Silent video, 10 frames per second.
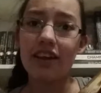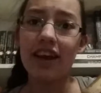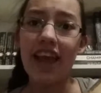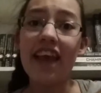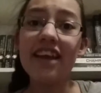
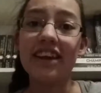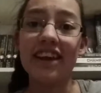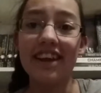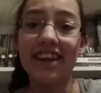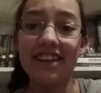I hate
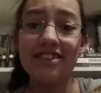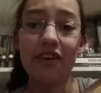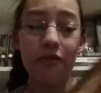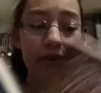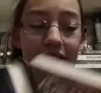it
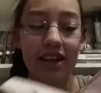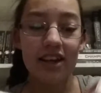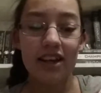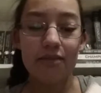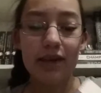so,
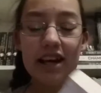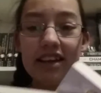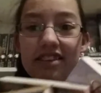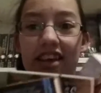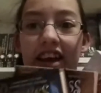
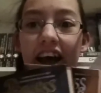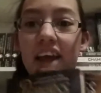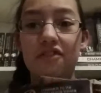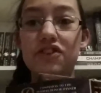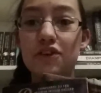because I
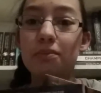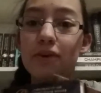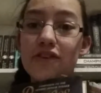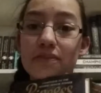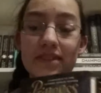have two
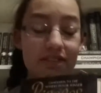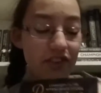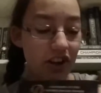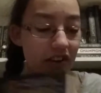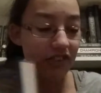books with
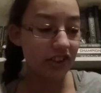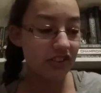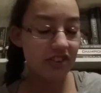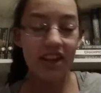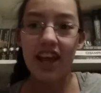different
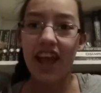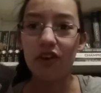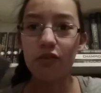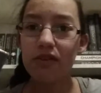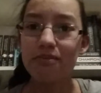covers,
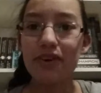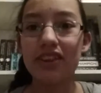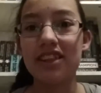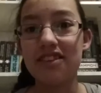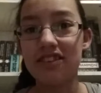and one
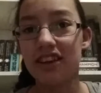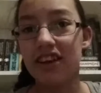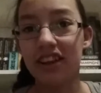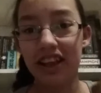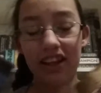book that's
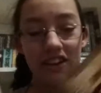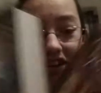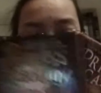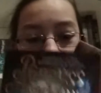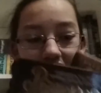
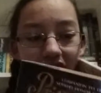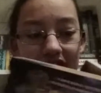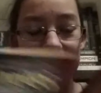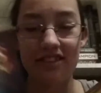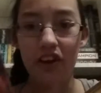
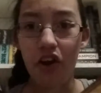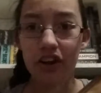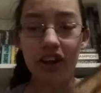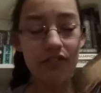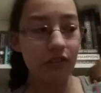
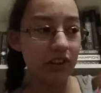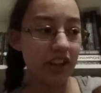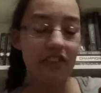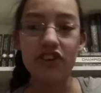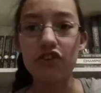hardcover while
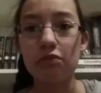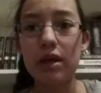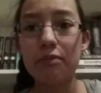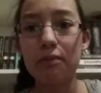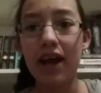the other two are
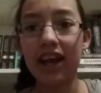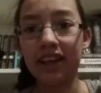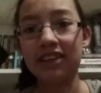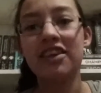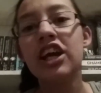paperback.
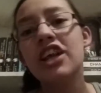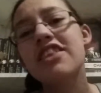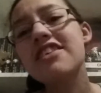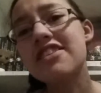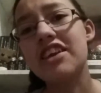
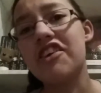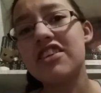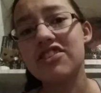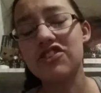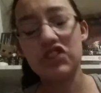This
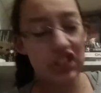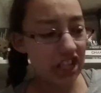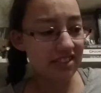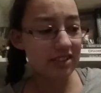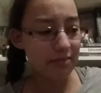series is
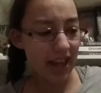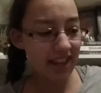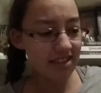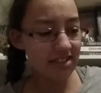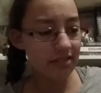just a
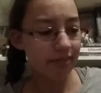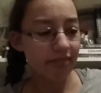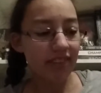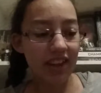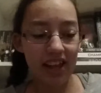mess.
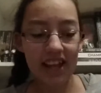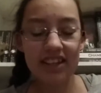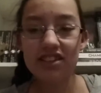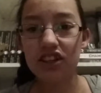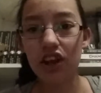I
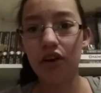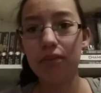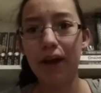need to go